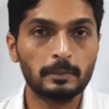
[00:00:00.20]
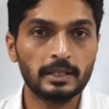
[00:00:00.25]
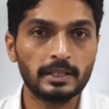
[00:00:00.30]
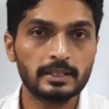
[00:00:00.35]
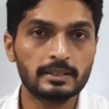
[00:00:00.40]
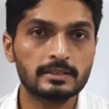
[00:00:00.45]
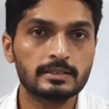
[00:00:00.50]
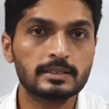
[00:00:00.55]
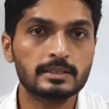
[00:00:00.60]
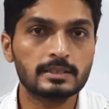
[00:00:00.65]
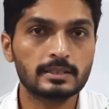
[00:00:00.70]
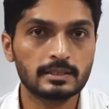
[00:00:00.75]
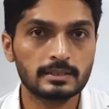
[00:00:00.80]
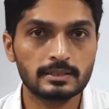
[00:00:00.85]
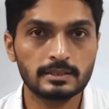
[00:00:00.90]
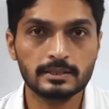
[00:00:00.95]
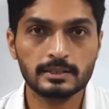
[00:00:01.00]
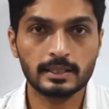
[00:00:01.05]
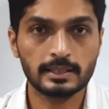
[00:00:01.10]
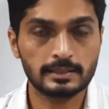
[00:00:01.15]
Let's
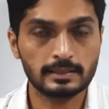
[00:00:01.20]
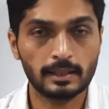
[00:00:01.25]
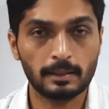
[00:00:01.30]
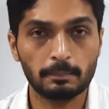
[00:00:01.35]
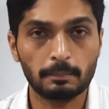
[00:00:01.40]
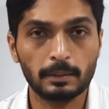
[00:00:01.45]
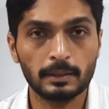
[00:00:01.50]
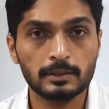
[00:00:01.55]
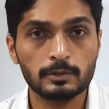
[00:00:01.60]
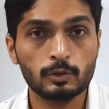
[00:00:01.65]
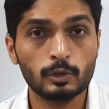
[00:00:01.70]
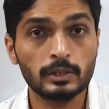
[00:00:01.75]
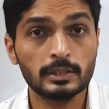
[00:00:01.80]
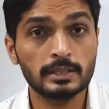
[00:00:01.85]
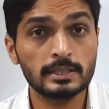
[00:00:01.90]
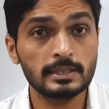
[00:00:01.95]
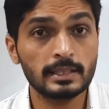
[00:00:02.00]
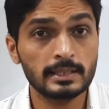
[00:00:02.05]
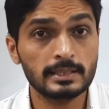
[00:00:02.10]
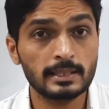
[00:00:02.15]
discuss this example. So in
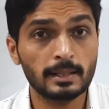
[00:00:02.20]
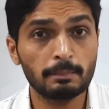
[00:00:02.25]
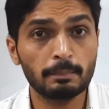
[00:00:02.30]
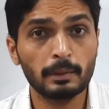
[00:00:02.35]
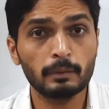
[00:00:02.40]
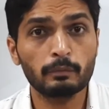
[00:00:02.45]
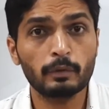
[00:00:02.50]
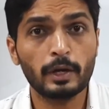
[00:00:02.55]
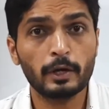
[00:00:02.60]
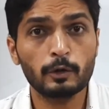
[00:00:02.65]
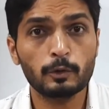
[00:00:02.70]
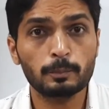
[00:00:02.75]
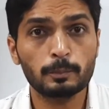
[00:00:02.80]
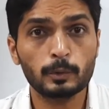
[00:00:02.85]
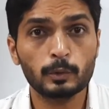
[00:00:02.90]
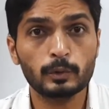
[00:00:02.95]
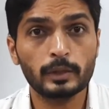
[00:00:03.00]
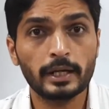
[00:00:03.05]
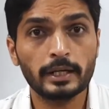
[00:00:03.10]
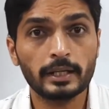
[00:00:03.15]
this example, we have to
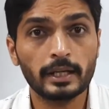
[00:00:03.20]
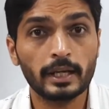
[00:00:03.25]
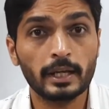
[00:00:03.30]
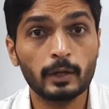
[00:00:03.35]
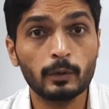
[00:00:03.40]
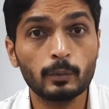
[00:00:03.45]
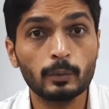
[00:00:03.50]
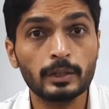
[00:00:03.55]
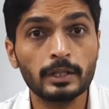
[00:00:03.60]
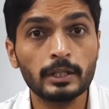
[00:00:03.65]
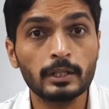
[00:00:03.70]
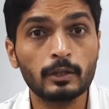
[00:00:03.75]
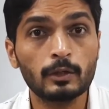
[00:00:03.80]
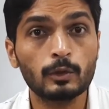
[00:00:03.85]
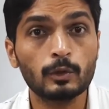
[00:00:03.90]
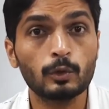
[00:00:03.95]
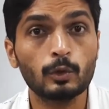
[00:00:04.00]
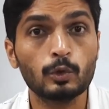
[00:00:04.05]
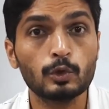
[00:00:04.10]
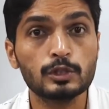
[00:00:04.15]
prove that
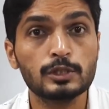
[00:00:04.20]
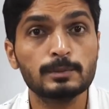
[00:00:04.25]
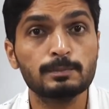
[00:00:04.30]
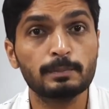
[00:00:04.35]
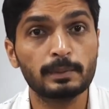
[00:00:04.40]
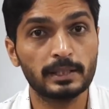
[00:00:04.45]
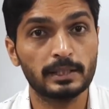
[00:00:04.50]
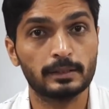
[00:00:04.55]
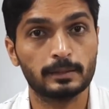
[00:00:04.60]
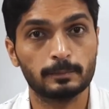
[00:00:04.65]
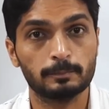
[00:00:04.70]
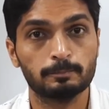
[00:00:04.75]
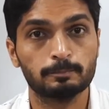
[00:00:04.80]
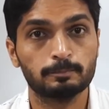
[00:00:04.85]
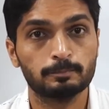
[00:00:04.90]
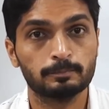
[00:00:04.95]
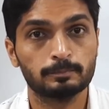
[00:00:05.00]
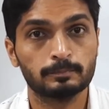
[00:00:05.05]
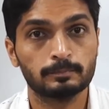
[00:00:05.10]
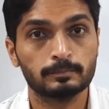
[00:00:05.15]
every closed sphere
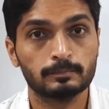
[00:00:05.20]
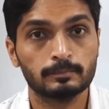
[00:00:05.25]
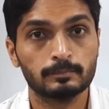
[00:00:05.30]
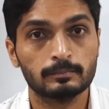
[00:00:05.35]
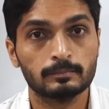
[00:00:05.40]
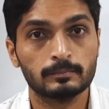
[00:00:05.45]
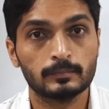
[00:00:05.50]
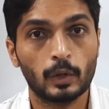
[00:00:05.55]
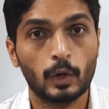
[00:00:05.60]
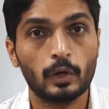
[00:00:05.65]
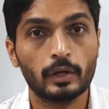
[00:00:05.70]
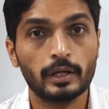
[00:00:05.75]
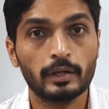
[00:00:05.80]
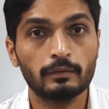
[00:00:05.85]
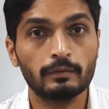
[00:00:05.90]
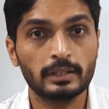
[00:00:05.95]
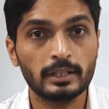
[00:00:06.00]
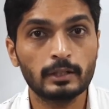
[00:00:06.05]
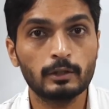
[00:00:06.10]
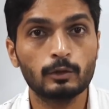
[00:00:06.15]
or
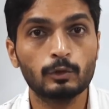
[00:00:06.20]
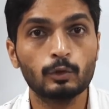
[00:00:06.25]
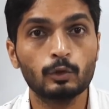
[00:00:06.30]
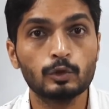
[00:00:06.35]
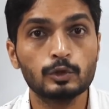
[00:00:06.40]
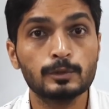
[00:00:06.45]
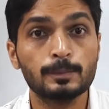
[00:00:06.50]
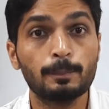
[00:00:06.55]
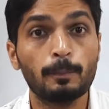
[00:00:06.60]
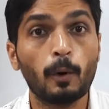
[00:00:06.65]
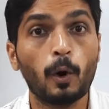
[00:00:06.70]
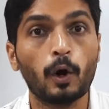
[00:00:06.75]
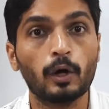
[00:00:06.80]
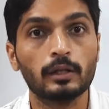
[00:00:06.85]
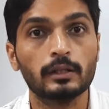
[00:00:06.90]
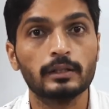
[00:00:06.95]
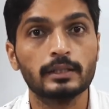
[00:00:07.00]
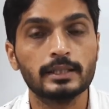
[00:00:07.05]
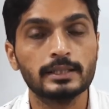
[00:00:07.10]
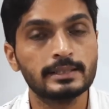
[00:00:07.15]
every closed
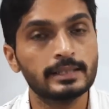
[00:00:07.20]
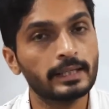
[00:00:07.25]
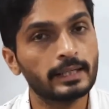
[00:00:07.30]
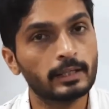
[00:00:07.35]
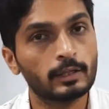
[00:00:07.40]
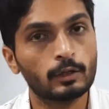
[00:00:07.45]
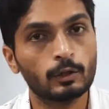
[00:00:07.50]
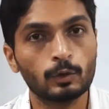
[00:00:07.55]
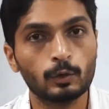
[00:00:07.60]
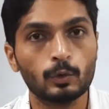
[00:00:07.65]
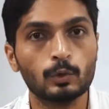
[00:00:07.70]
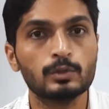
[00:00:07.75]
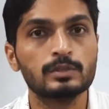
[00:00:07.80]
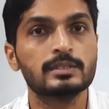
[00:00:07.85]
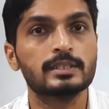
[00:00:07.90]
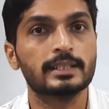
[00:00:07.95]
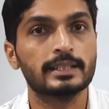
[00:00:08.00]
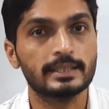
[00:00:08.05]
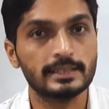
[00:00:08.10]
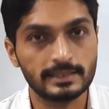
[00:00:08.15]
ball is a
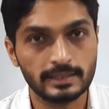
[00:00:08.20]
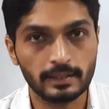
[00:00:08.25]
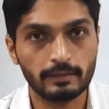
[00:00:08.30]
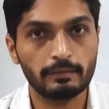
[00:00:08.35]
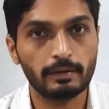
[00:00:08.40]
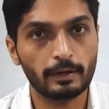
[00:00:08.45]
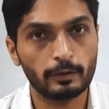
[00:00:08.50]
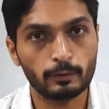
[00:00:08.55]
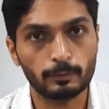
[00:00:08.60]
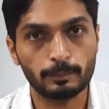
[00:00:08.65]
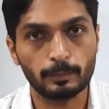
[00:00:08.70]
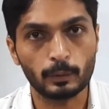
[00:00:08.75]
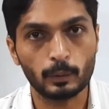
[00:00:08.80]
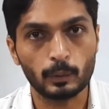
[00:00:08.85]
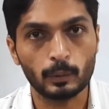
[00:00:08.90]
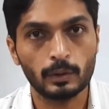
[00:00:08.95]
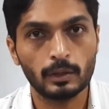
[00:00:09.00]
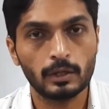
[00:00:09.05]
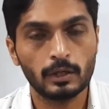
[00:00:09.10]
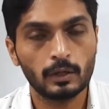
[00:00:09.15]
closed set. This thing we have to
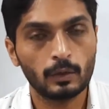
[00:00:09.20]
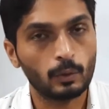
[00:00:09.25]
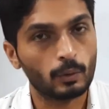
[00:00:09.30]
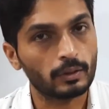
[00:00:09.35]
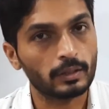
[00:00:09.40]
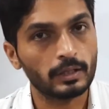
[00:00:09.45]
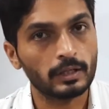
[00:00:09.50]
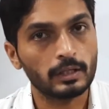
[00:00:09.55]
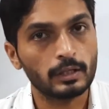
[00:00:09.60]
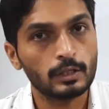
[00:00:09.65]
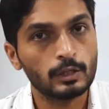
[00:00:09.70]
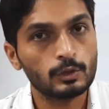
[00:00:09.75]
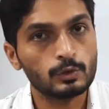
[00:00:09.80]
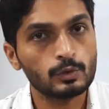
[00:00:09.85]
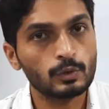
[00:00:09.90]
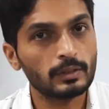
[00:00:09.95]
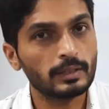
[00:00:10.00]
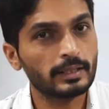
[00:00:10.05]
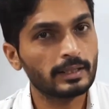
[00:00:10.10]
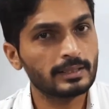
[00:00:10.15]
prove. Okay.
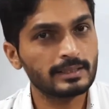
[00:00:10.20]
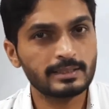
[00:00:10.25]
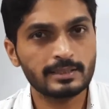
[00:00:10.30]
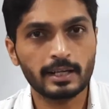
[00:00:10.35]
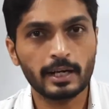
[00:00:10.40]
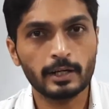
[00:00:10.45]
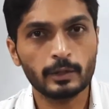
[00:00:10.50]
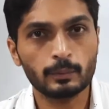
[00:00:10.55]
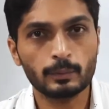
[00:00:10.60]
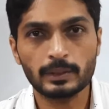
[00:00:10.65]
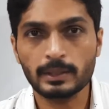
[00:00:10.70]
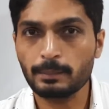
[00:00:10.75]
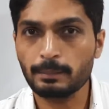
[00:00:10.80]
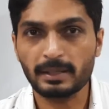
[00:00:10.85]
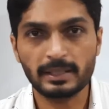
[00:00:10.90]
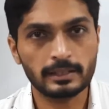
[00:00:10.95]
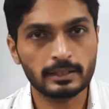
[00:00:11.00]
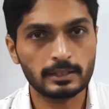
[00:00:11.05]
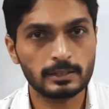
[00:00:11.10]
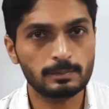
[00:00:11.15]
So let us start with a
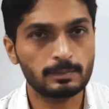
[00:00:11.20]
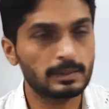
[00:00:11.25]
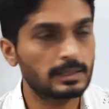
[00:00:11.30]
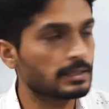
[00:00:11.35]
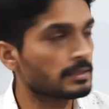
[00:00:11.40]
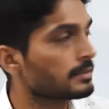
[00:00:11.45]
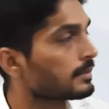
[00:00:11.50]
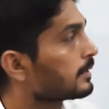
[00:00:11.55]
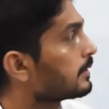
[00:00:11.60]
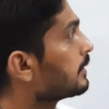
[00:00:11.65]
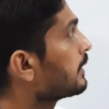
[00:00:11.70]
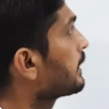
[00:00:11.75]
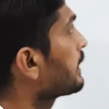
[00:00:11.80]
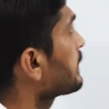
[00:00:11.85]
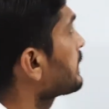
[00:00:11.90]
matrix space. Let